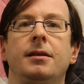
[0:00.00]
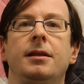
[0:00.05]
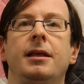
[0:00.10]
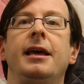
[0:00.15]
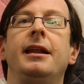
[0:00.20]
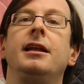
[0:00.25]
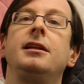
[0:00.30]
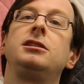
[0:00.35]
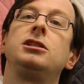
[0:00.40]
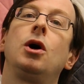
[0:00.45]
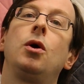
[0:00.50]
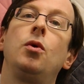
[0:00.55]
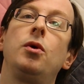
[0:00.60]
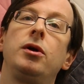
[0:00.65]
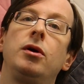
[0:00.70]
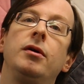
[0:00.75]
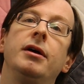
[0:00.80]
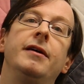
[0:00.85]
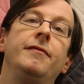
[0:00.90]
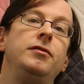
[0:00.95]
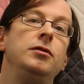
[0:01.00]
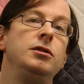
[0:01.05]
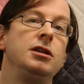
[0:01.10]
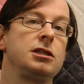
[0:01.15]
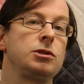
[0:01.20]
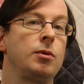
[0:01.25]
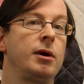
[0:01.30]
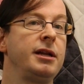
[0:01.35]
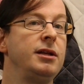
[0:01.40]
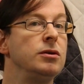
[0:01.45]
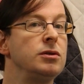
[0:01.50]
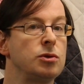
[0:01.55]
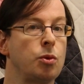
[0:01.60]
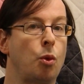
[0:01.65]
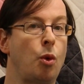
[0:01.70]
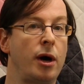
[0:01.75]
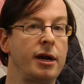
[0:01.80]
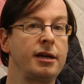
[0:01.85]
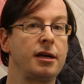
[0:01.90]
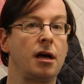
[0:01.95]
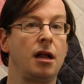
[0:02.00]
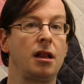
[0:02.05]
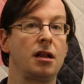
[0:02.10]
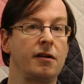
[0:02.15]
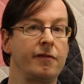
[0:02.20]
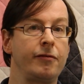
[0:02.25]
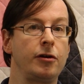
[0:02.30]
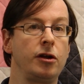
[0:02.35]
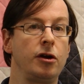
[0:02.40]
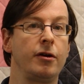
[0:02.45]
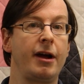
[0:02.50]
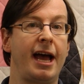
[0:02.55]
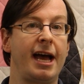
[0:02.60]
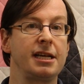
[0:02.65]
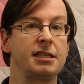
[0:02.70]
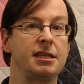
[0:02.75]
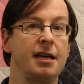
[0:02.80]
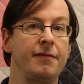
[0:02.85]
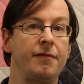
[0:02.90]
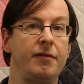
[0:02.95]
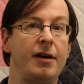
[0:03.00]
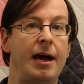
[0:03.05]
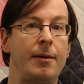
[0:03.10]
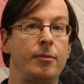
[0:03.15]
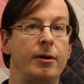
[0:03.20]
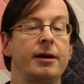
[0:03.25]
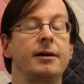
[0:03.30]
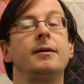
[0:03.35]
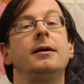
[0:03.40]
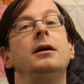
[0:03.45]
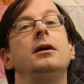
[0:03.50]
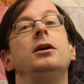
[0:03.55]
In a total, if you just want to use 1 color for your accent fabric,